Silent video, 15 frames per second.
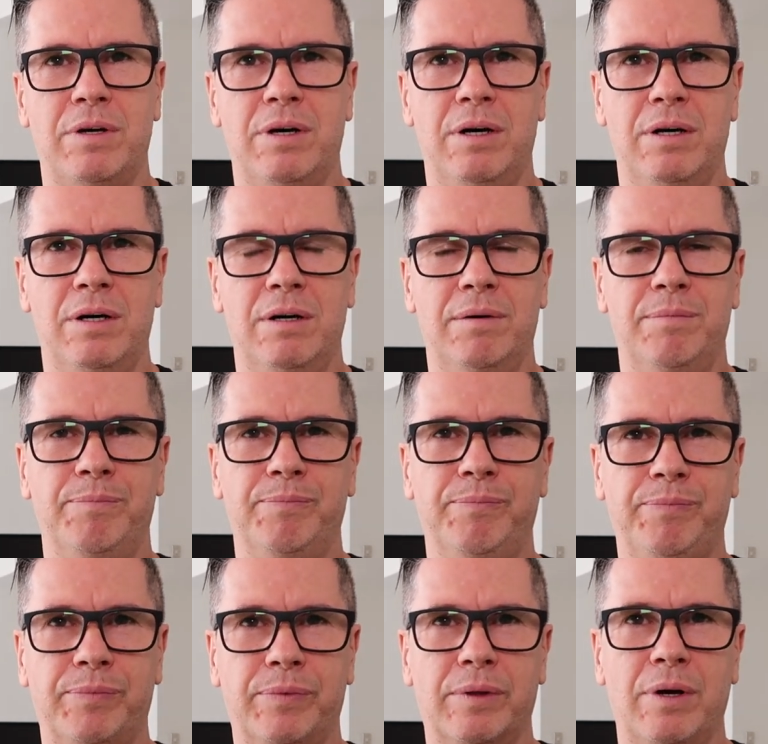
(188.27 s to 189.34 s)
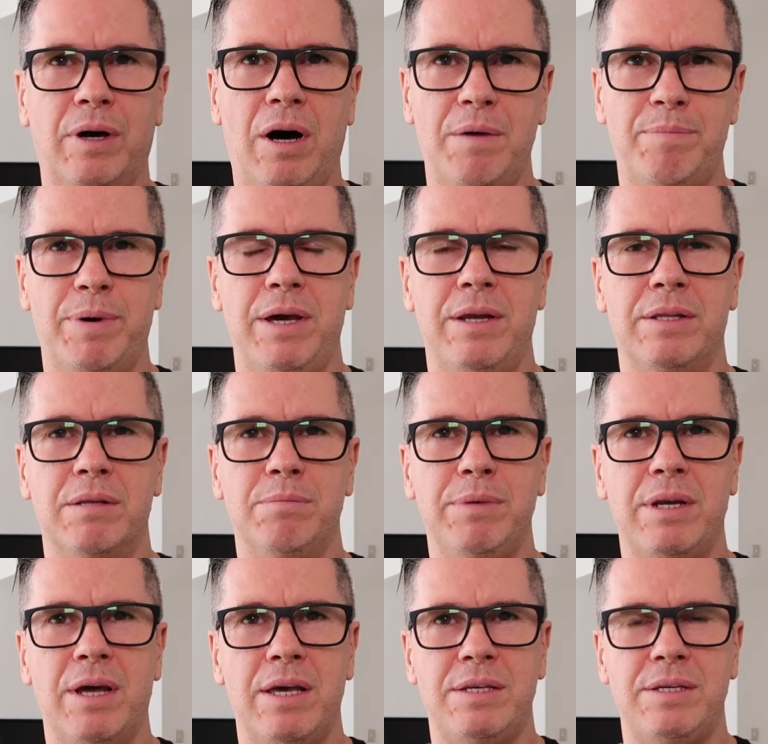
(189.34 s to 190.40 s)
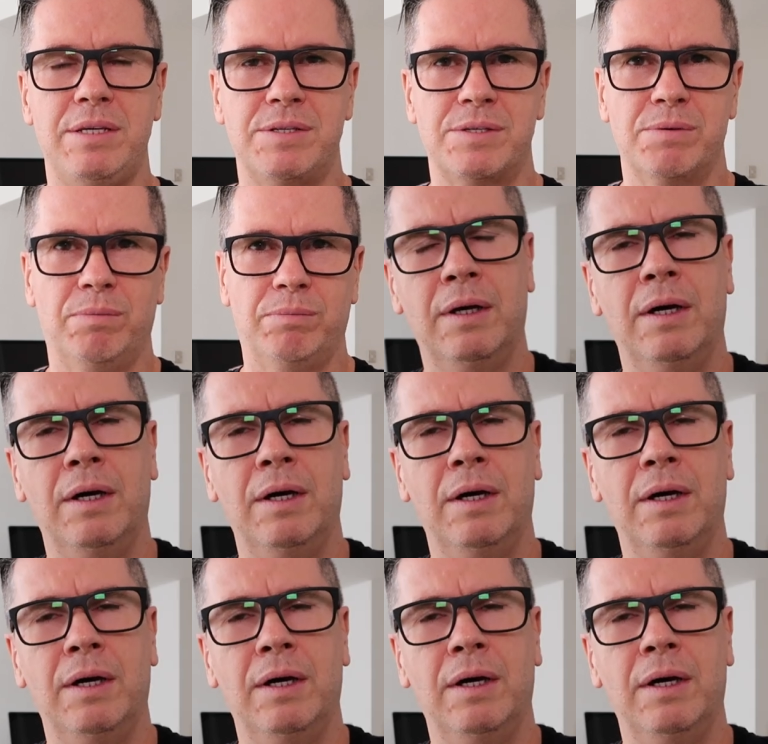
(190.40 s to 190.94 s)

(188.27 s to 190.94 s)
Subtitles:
I paid in the mid 80s.